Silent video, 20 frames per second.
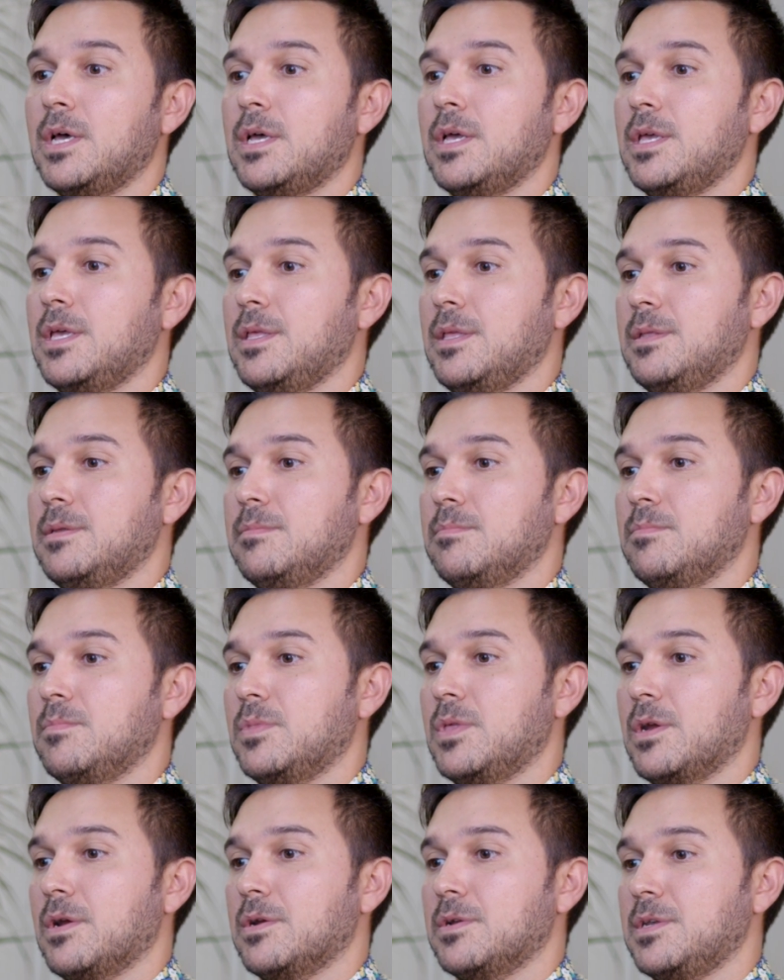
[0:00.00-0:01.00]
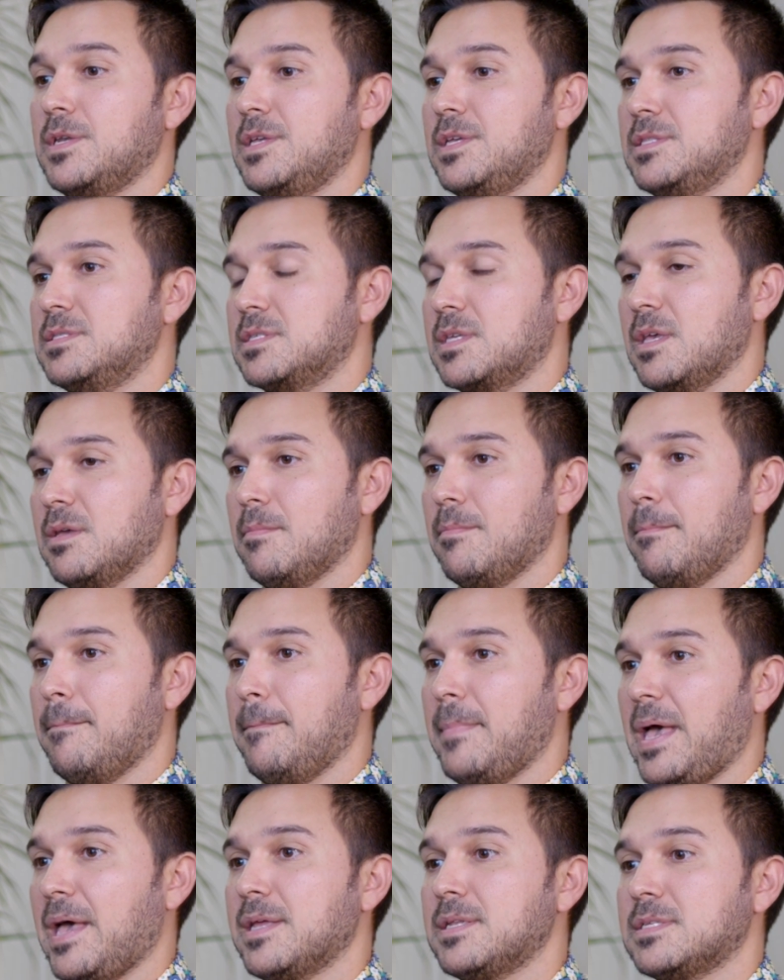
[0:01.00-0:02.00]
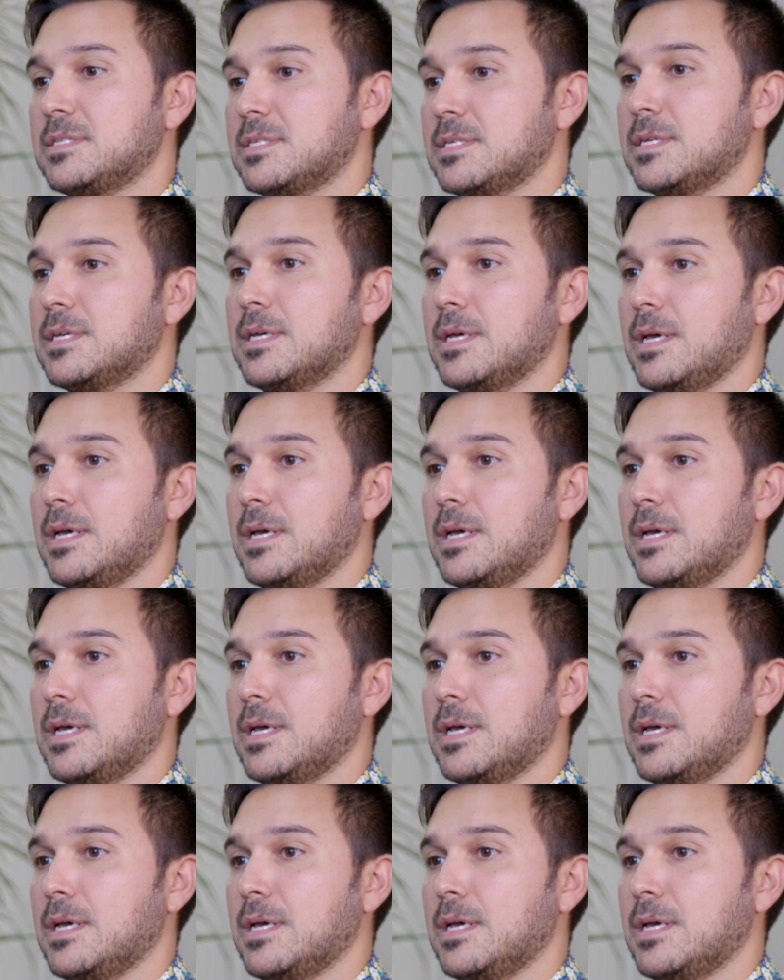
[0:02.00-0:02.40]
and their needs get met.